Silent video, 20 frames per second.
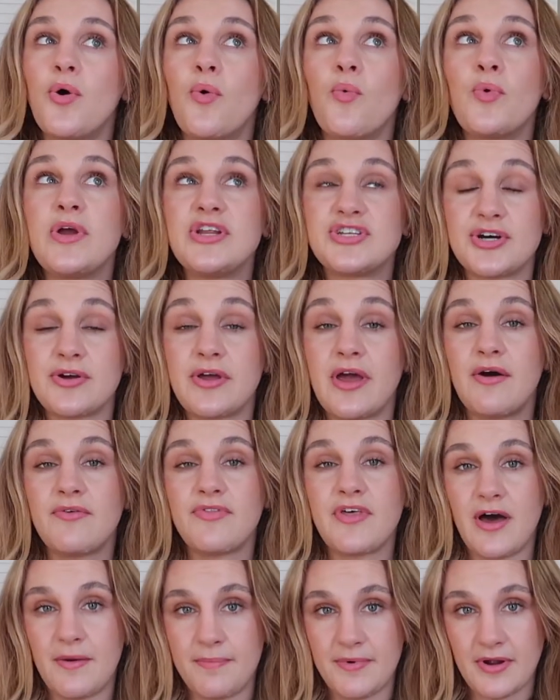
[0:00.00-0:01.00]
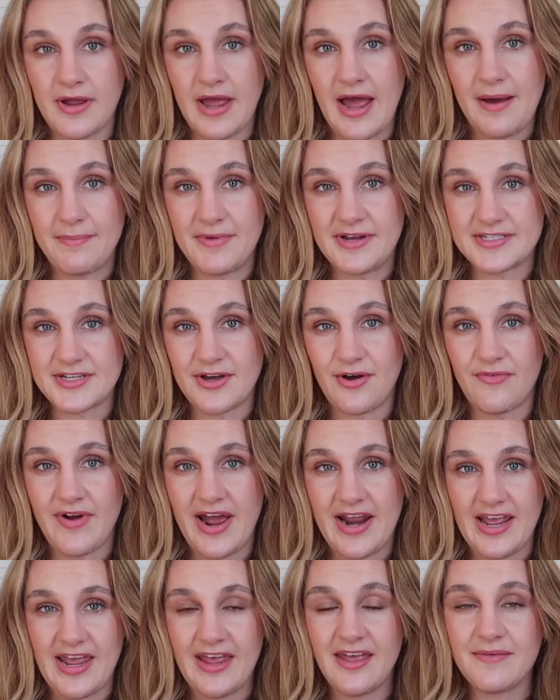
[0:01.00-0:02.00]
We took out the upper cabinets
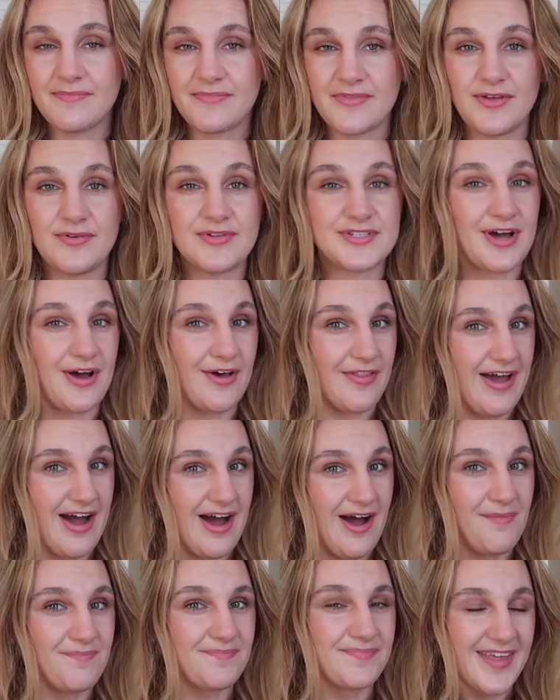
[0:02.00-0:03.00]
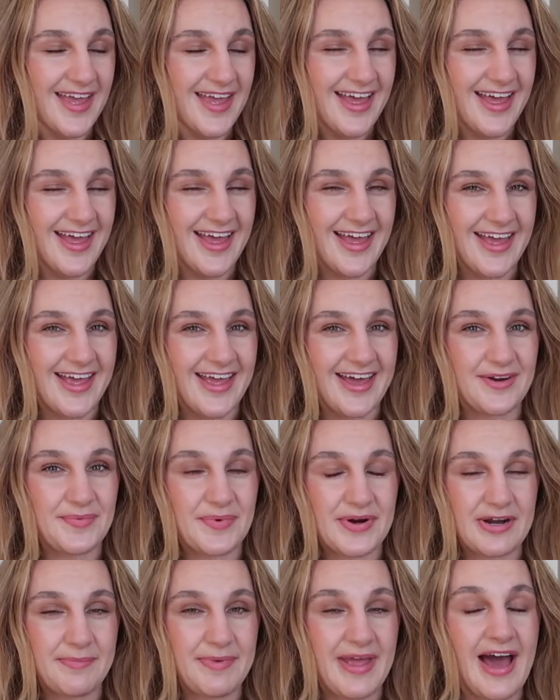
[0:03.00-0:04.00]
already, you saw that, and
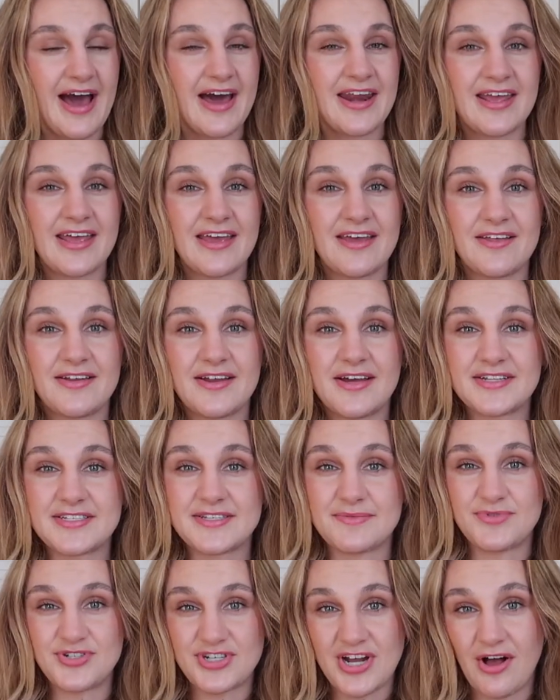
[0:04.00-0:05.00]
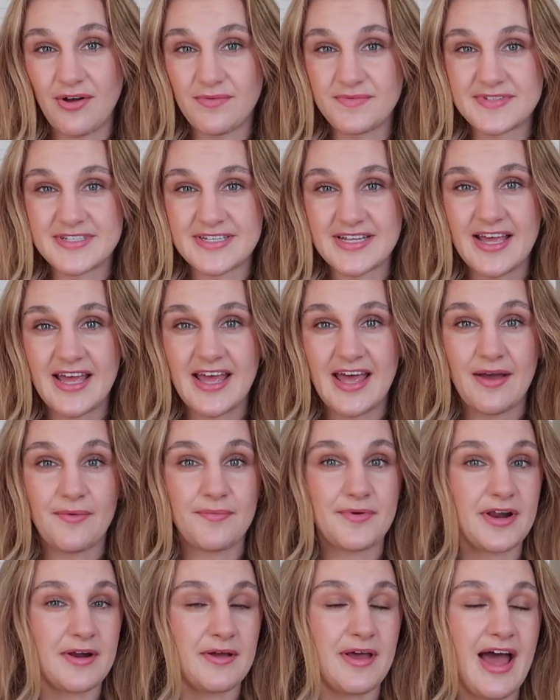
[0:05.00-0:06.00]
we're going to be adding in some shelves.
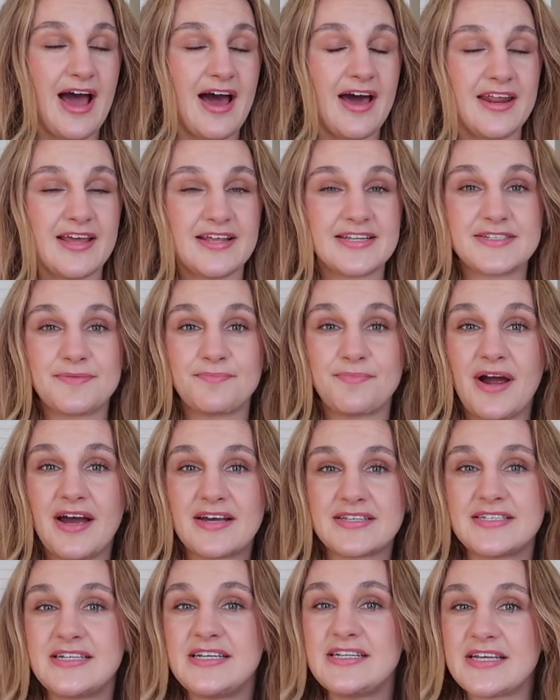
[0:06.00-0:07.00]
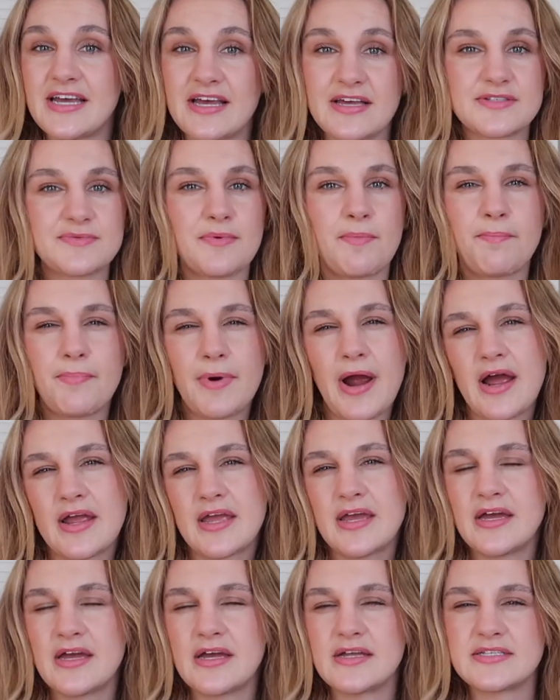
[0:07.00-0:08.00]
We're going to add in some brass details with
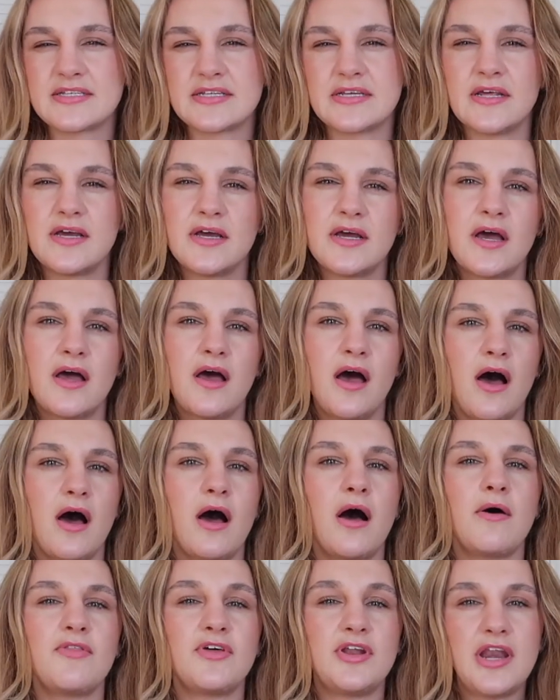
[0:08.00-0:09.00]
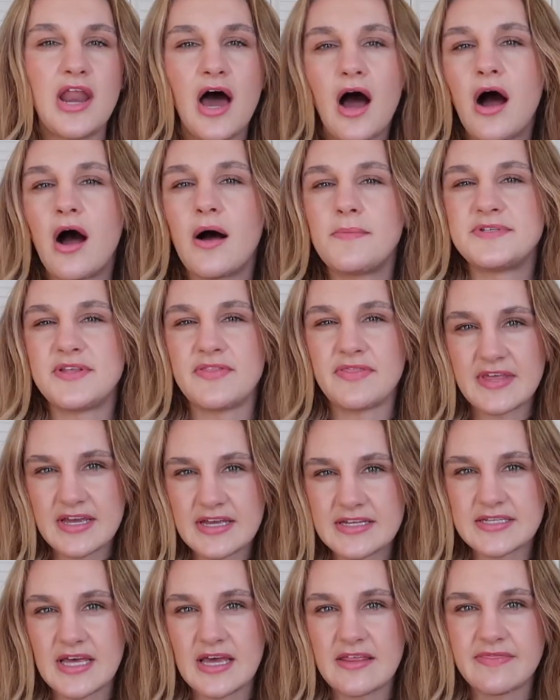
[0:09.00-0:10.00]
brackets and the knobs and
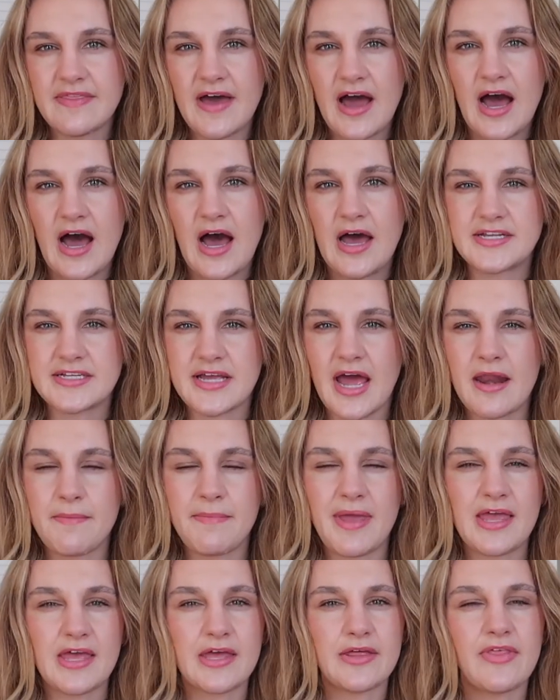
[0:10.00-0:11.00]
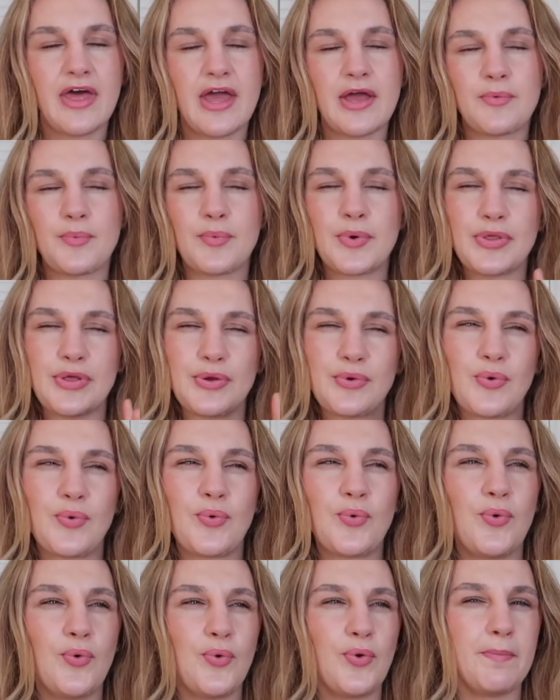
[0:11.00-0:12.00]
things like that to kind of make it like really
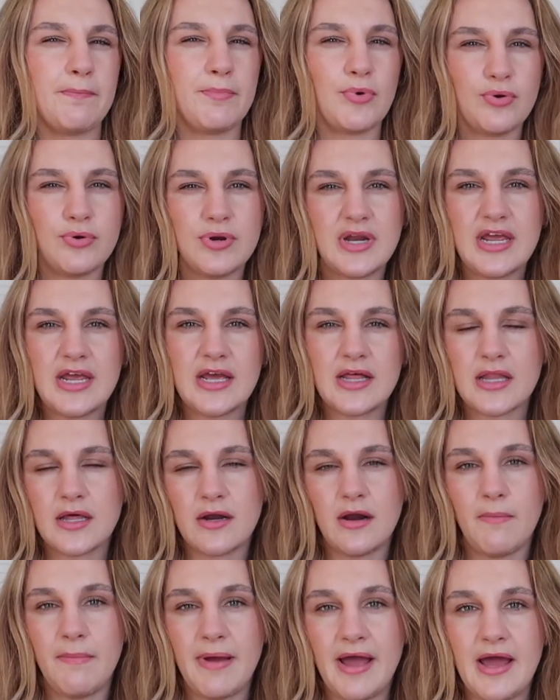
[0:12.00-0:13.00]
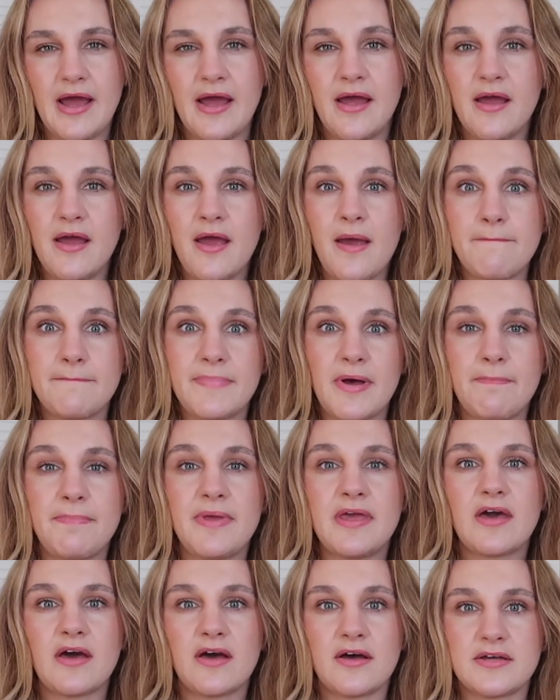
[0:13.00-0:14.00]
cool and moody a little bit, but
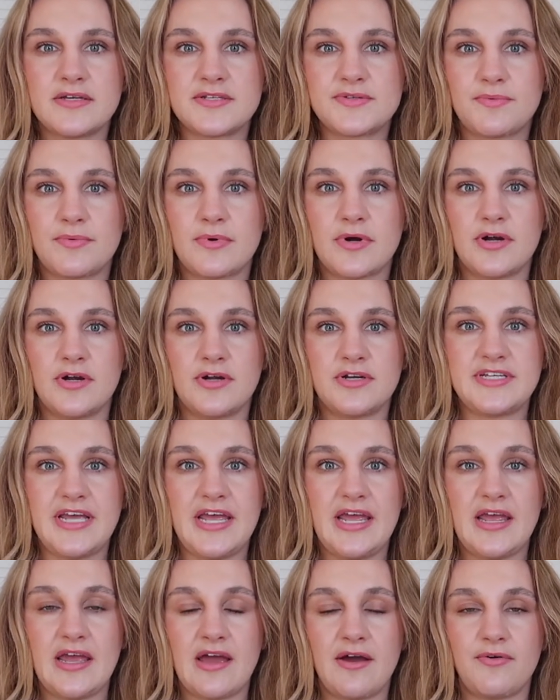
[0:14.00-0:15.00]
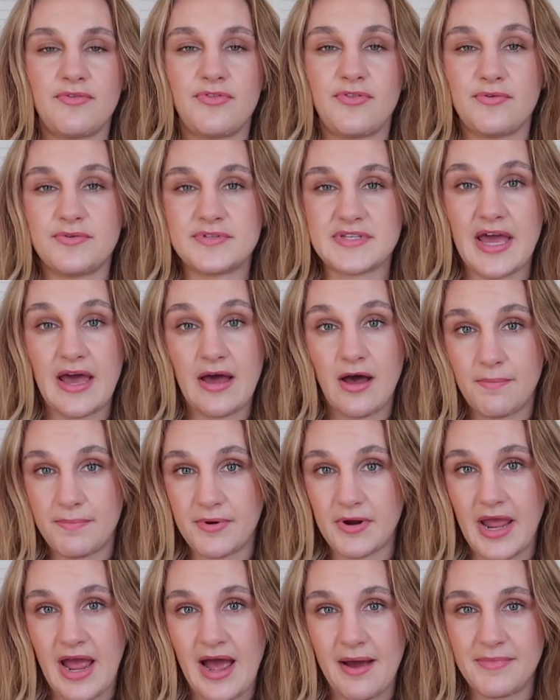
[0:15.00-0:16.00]
because we're taking out those
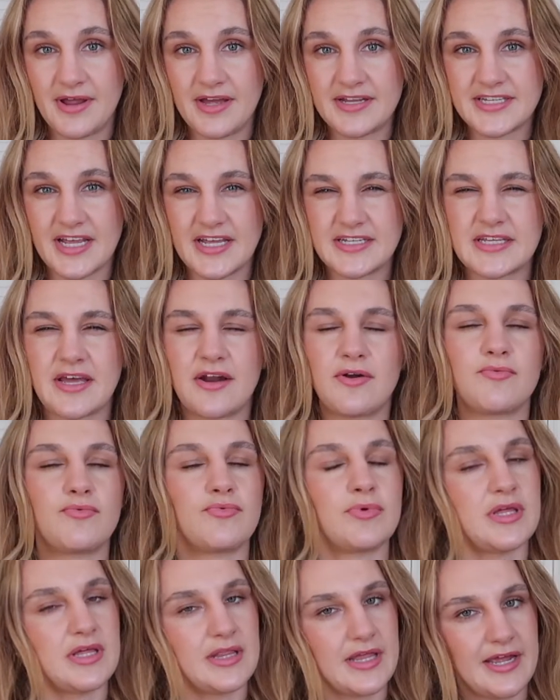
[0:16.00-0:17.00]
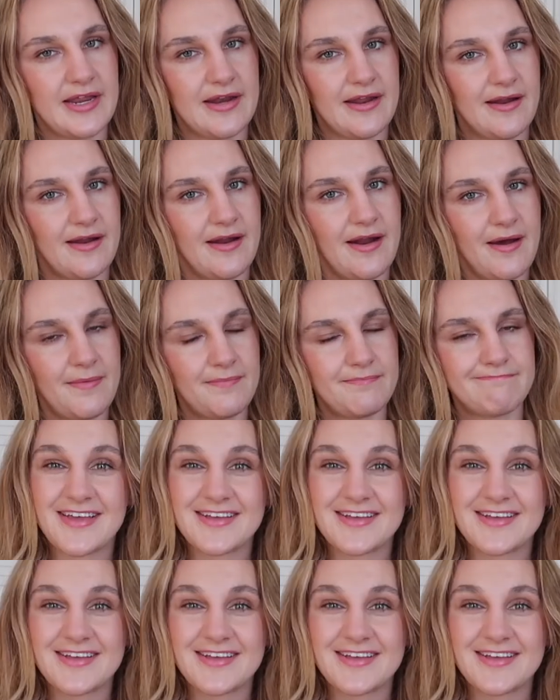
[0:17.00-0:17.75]
upper cabinets, it's going to really lighten it up.